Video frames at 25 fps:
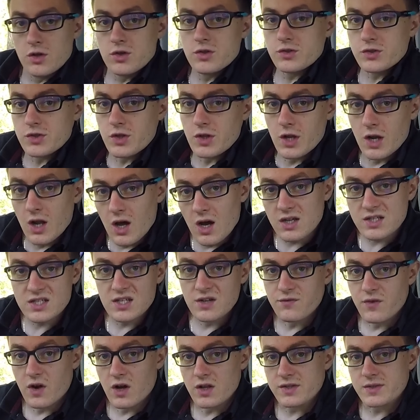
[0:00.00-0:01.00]
So the last
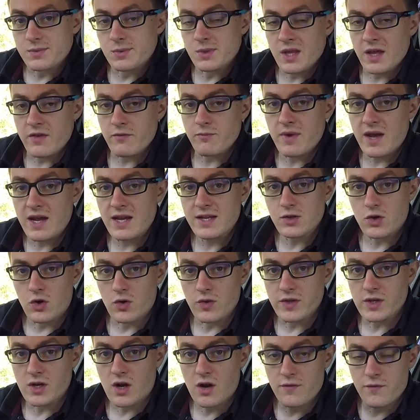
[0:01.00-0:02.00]
advancement they've made on
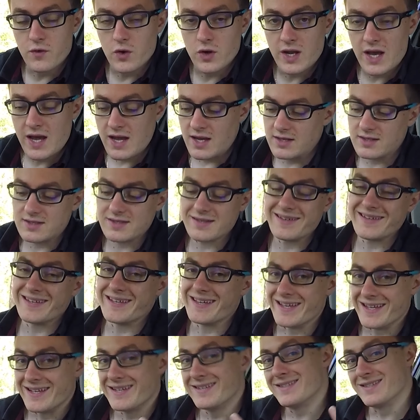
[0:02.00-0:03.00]
the iPhone 8
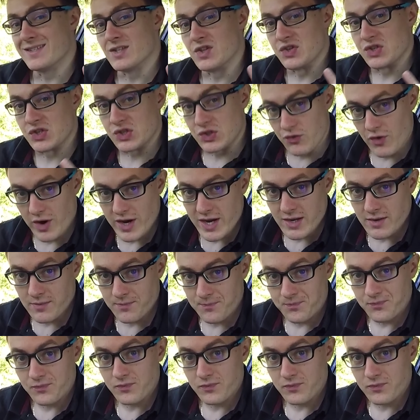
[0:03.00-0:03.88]
is the screen.